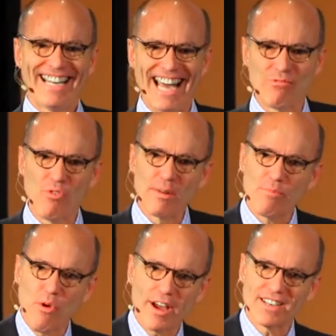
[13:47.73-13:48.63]
At one
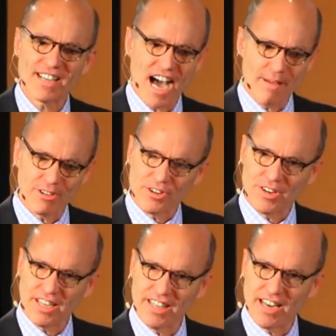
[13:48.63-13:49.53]
point in time
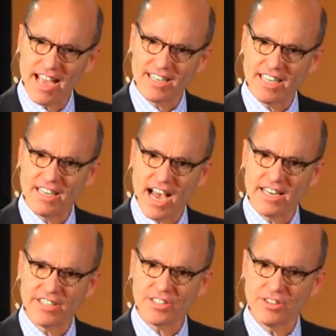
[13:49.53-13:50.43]
during the
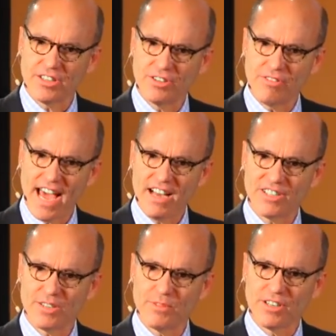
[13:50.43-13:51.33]
1990s and early
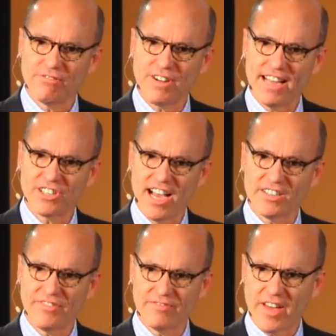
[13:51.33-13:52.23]
2000s, building
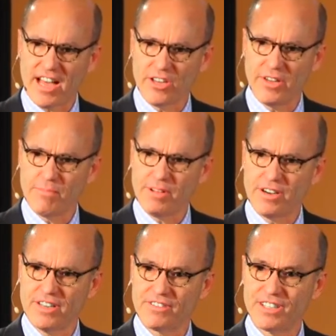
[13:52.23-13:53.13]
franchise value in a
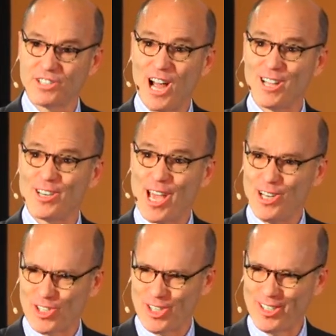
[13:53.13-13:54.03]
period of
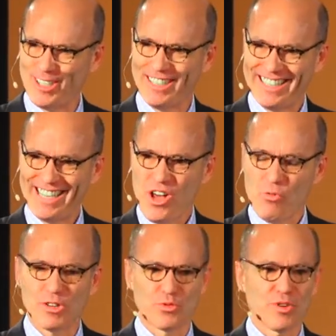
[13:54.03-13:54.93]
consolidation
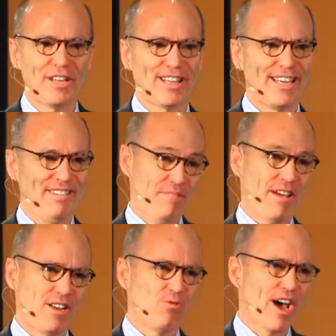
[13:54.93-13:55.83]
was really, in
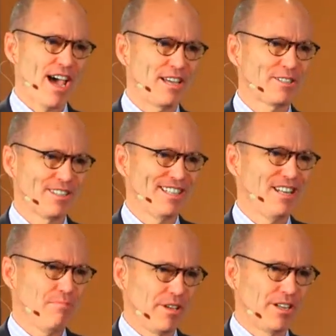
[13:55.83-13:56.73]
many ways,
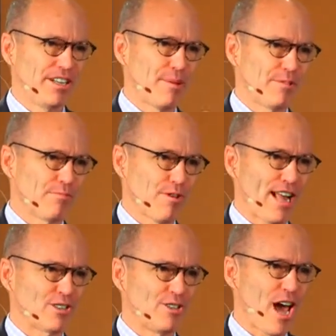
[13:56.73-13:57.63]
building up your
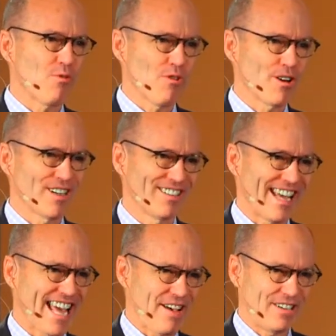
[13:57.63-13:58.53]
branch network
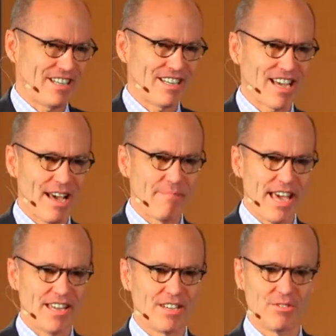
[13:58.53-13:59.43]
and having a guy
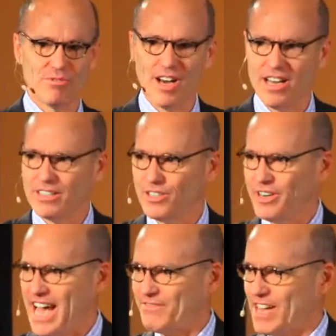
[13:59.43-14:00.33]
pay you
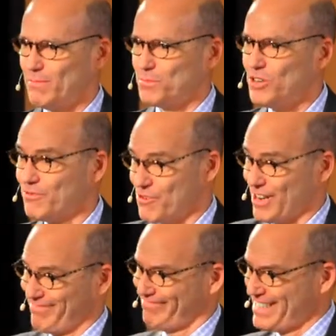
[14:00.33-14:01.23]
2.5 times book for
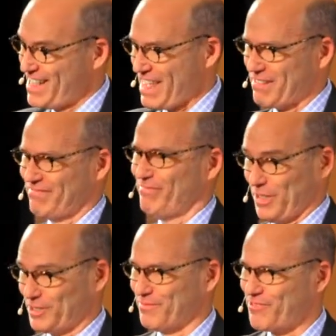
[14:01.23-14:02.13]
it. That
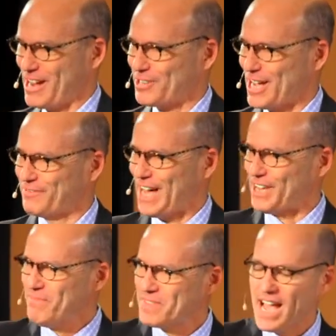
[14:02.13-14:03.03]
built some franchise value.